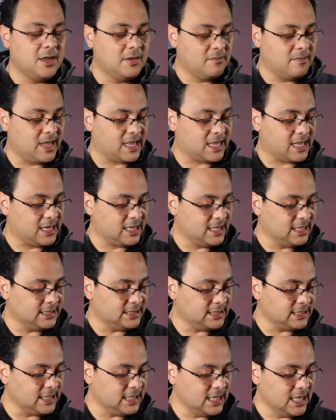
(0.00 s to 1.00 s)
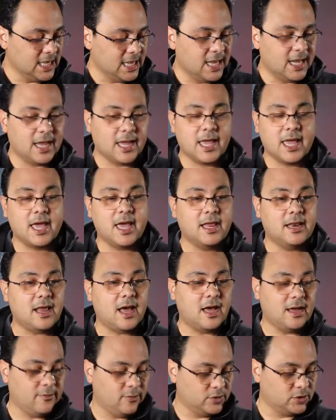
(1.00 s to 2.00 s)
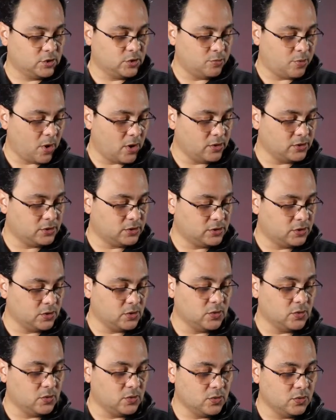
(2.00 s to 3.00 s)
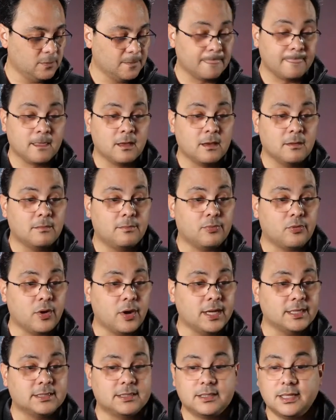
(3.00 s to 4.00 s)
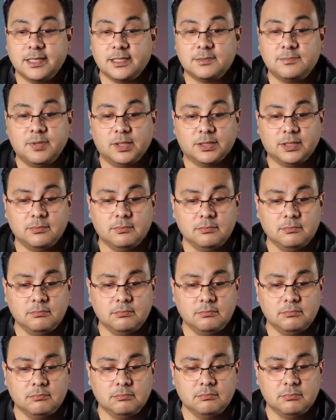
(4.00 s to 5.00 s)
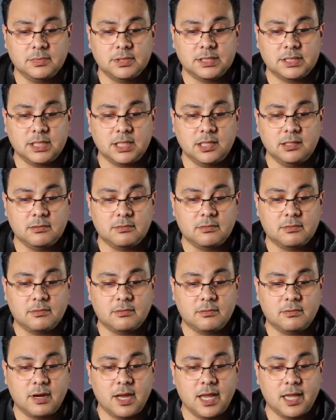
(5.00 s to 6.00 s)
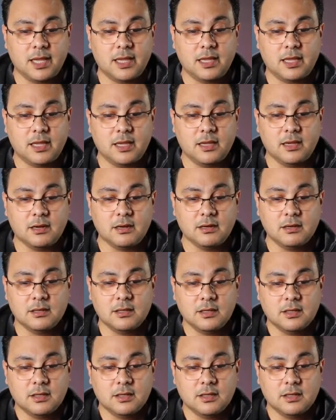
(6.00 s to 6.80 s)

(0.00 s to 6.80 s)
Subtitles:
Make it easy. And I was supposed to press this button, see, right here.